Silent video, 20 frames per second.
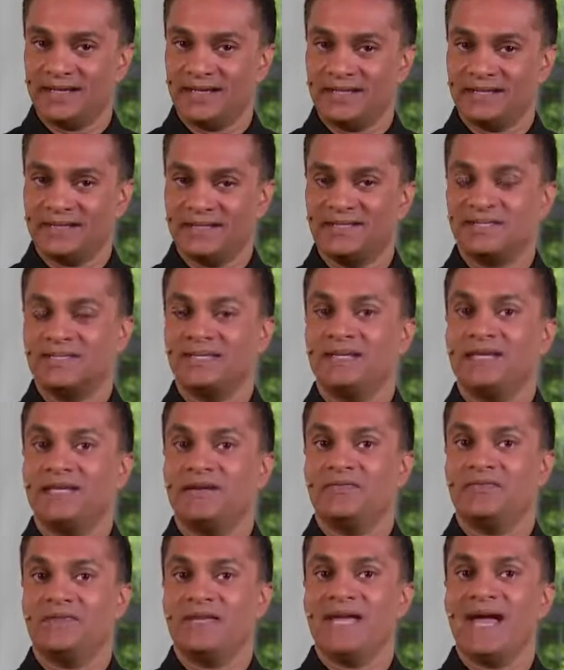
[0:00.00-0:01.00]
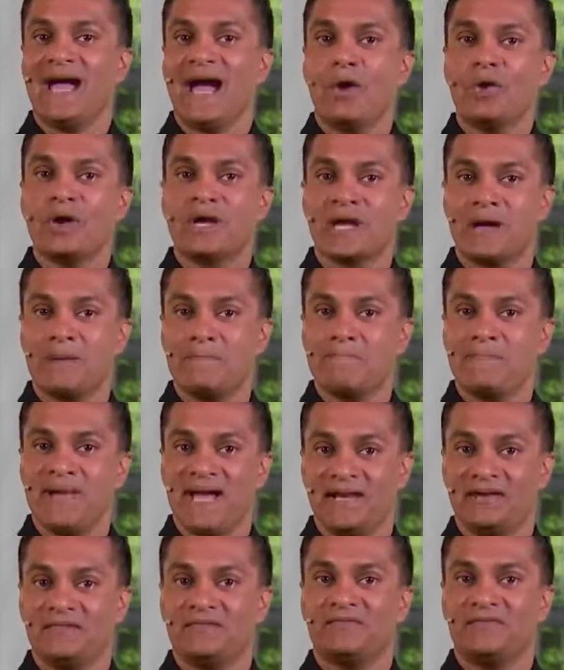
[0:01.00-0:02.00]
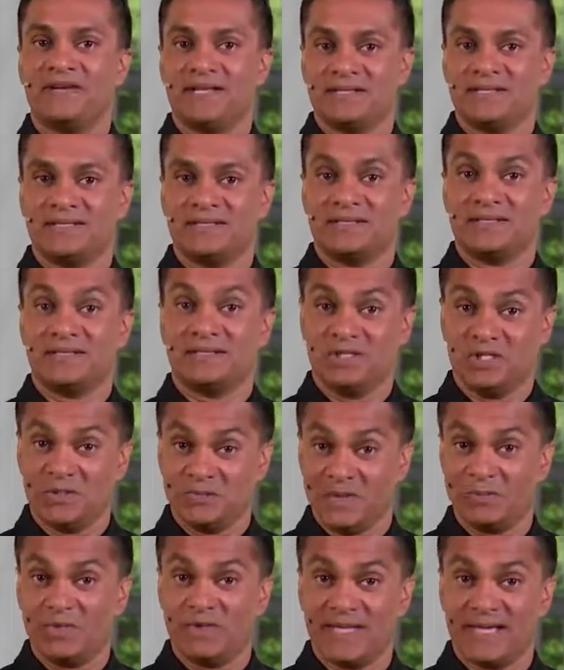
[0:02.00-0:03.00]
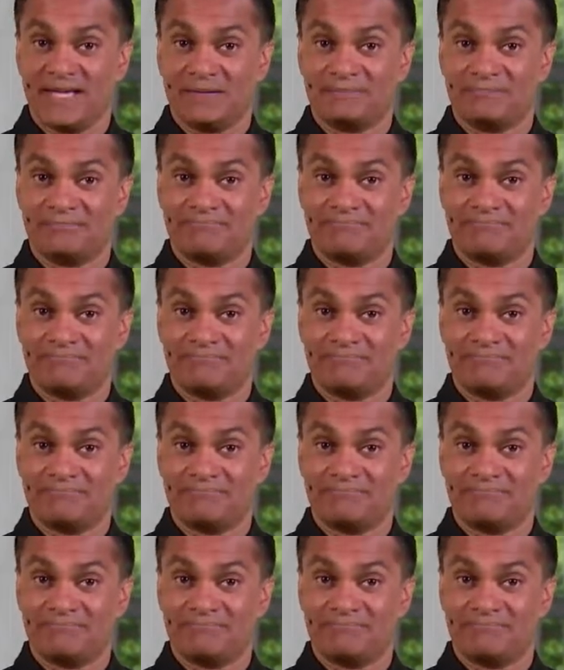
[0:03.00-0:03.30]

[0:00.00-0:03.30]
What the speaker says: to see if the outcome manifests. Do you remember that?